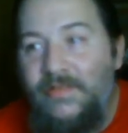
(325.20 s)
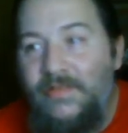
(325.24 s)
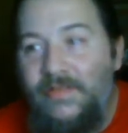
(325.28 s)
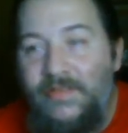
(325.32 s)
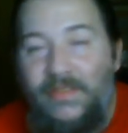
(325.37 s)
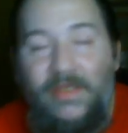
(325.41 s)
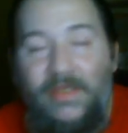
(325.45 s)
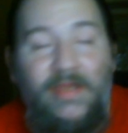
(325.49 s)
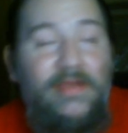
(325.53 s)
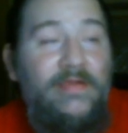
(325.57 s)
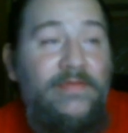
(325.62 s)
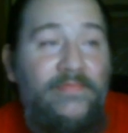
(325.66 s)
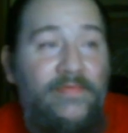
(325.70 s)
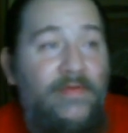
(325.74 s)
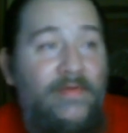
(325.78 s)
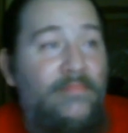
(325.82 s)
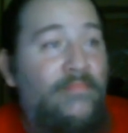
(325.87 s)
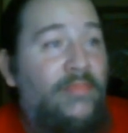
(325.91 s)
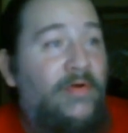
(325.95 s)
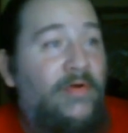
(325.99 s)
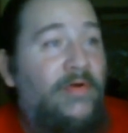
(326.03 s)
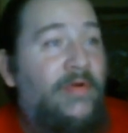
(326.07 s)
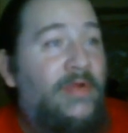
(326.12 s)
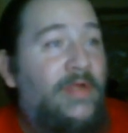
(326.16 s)
Sorry if
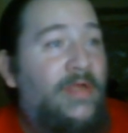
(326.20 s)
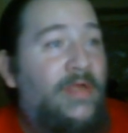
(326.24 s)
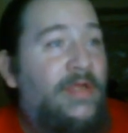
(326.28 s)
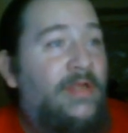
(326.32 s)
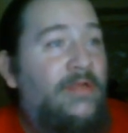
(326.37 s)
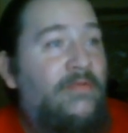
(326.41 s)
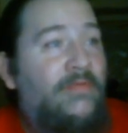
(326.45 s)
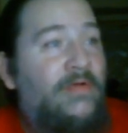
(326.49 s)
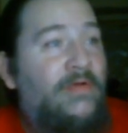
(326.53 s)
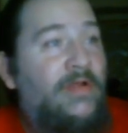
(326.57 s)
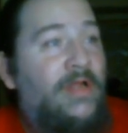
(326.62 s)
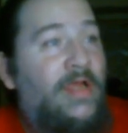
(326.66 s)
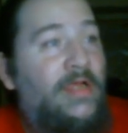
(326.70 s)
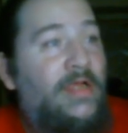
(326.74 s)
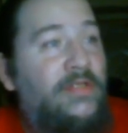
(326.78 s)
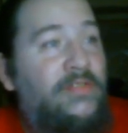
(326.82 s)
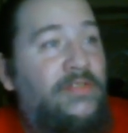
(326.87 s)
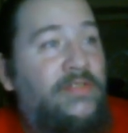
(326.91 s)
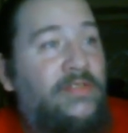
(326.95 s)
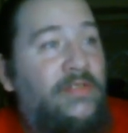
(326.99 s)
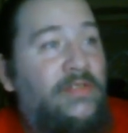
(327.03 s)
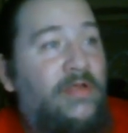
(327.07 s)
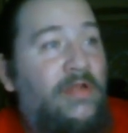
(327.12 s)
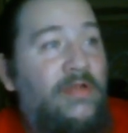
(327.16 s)
I'm boring anyone. I
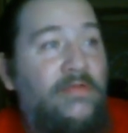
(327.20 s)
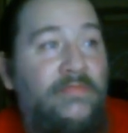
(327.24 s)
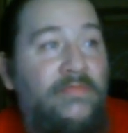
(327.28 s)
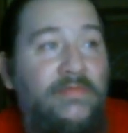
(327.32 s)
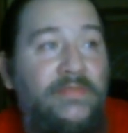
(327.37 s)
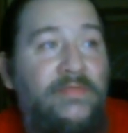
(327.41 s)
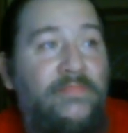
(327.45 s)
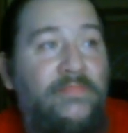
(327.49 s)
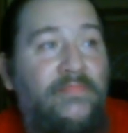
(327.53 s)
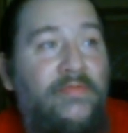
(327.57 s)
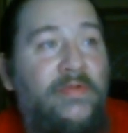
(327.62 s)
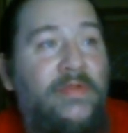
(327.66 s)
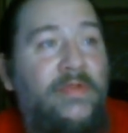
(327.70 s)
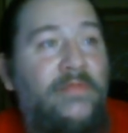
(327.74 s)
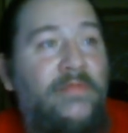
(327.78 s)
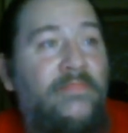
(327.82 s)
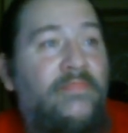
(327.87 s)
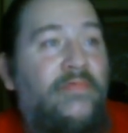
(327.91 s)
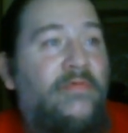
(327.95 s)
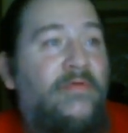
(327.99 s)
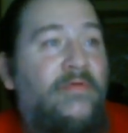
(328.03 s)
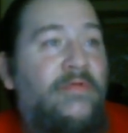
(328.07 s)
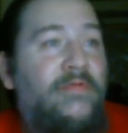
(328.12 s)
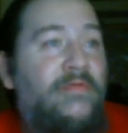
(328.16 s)
just thought it was a pretty
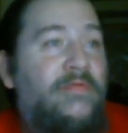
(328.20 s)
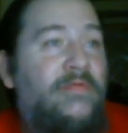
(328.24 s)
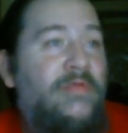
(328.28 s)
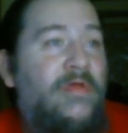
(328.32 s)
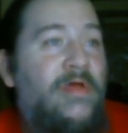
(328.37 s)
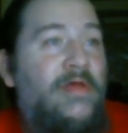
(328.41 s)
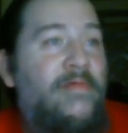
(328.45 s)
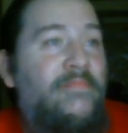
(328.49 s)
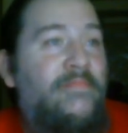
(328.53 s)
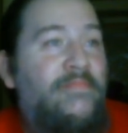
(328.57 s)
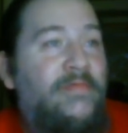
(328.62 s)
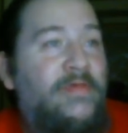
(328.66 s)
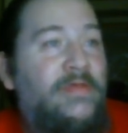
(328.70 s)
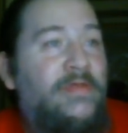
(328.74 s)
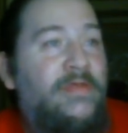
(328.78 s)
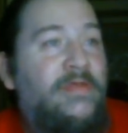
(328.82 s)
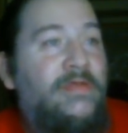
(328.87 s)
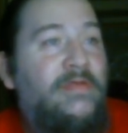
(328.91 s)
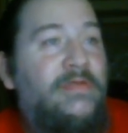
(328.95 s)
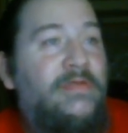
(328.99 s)
important topic.